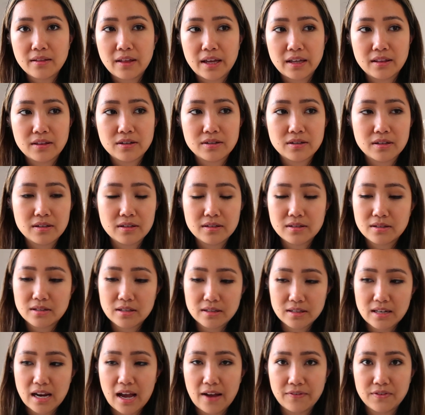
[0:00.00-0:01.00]
Like, it
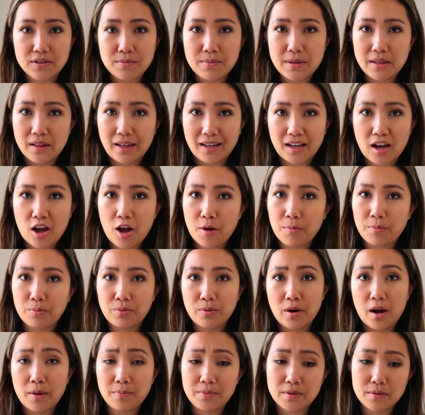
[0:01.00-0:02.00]
doesn't have to be like
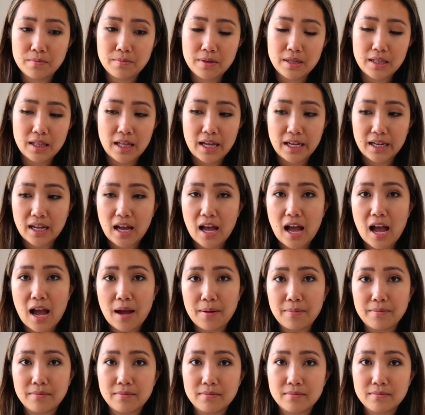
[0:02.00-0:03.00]
abrupt and be like,
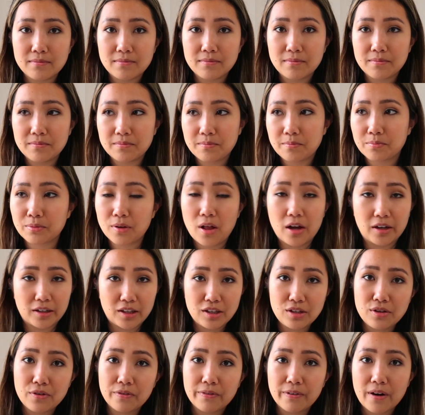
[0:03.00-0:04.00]
I'm
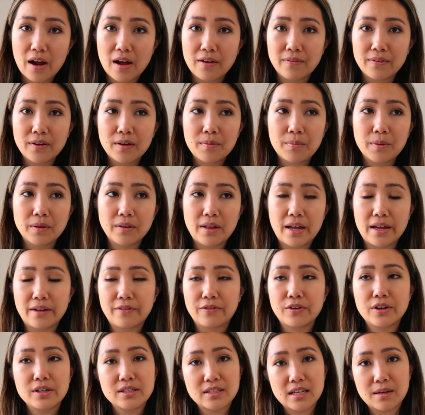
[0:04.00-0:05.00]
blocking you forever. But
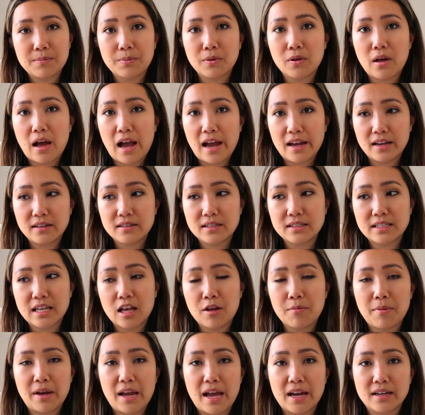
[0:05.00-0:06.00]
like, for example, I had to
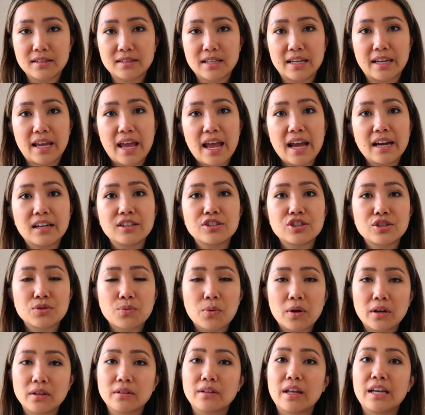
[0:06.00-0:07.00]
tell my ex, like, hey, I
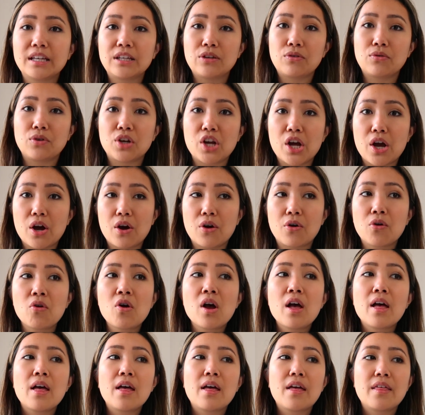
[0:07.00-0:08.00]
just want to let you
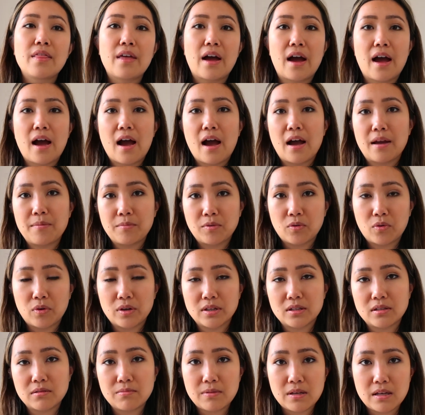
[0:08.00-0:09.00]
know that I'm
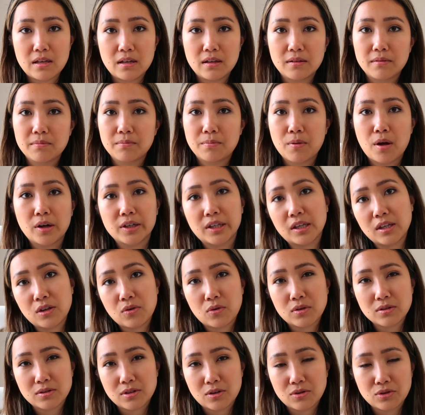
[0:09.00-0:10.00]
going to be blocking
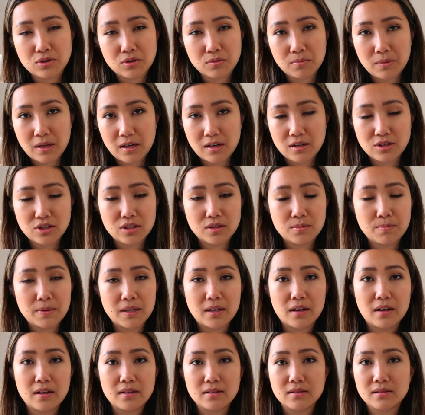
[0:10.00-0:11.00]
you on social media, just
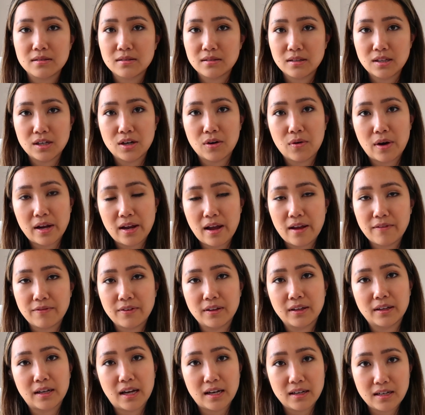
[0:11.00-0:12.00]
because, you know, I
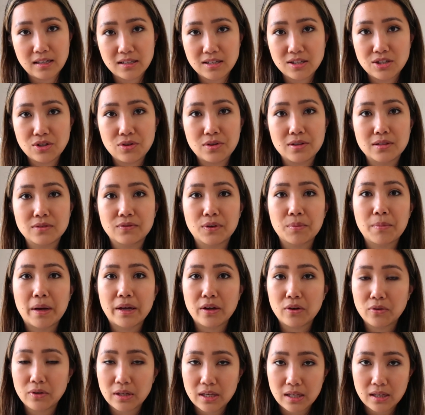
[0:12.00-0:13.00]
feel like I need to do this for
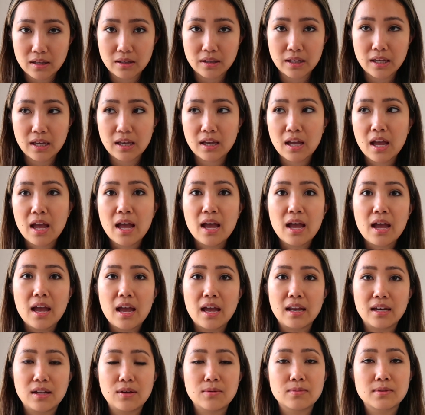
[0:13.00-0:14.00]
my own healing.
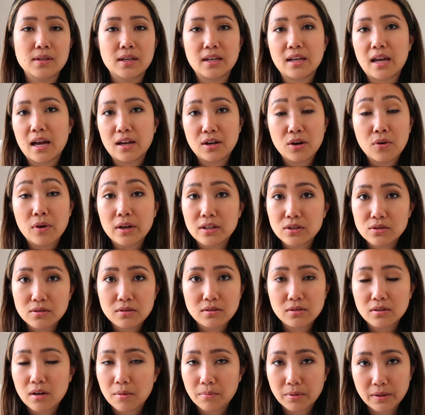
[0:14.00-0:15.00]
And he was like, yeah, no, I
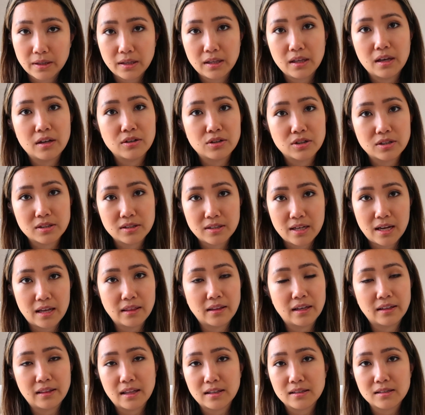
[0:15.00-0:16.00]
completely
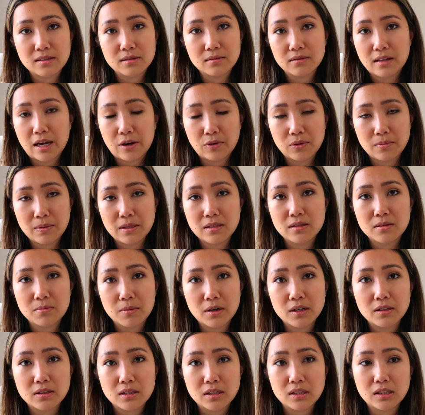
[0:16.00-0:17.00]
understand. Like, that would be
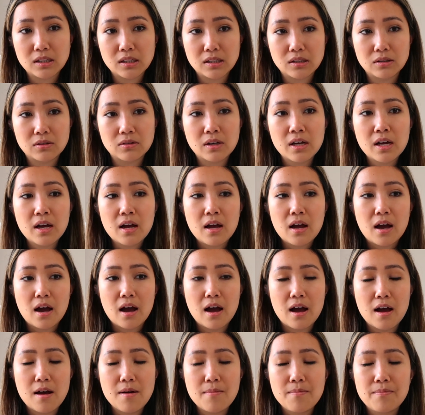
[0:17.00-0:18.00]
smart to do.
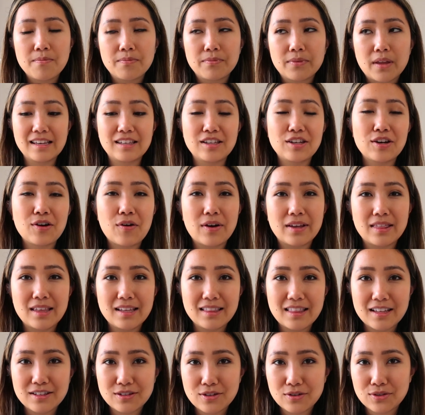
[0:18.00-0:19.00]
And you know, I
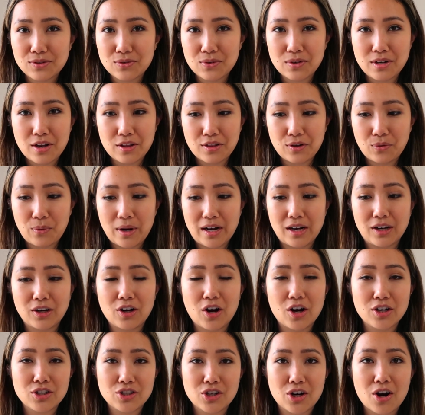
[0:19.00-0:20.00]
think that's also another way to
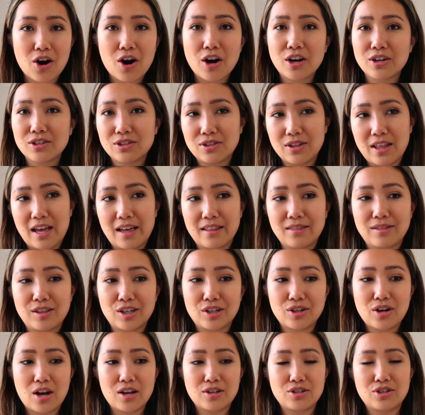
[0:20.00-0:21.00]
guard your heart, so that
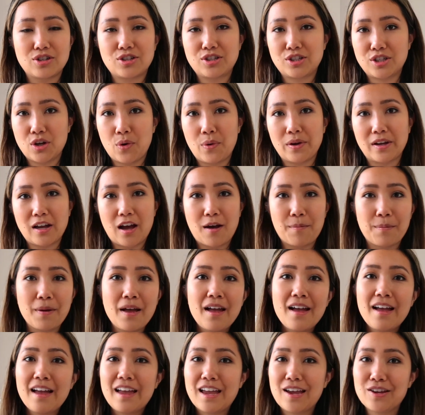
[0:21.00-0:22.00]
they're not just showing up
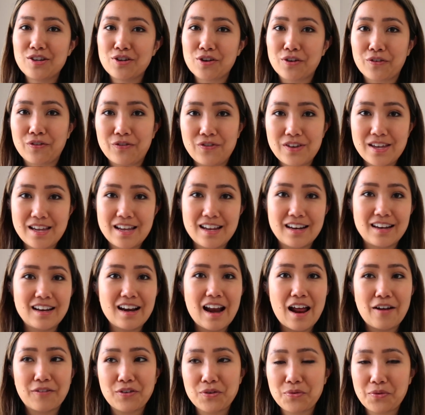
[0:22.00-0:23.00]
in your feed
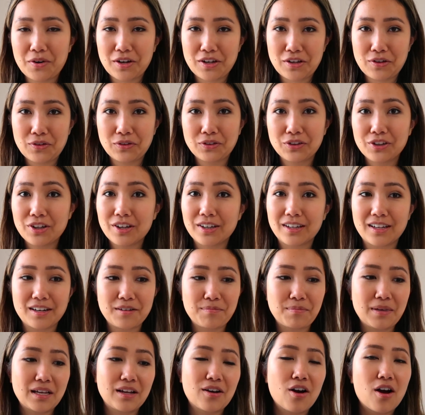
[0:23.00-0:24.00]
and everywhere you look
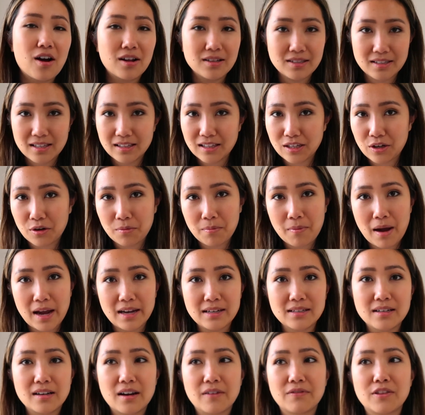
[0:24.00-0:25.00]
and being constantly
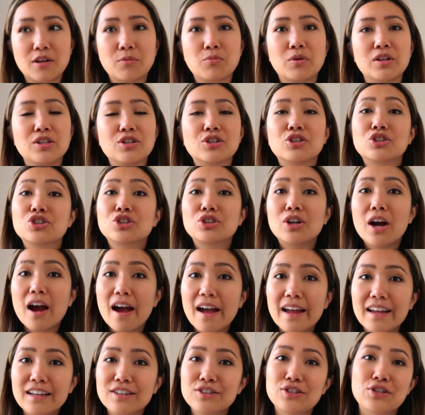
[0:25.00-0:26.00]
reminded of them when you're
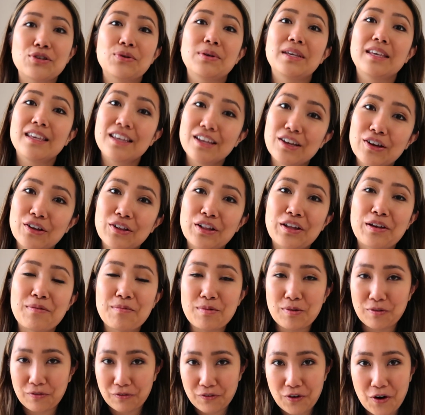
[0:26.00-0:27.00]
trying to heal and
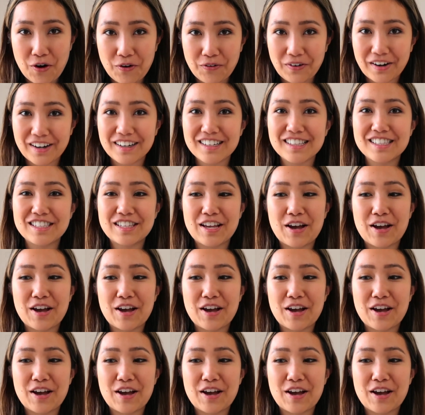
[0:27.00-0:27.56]
move forward.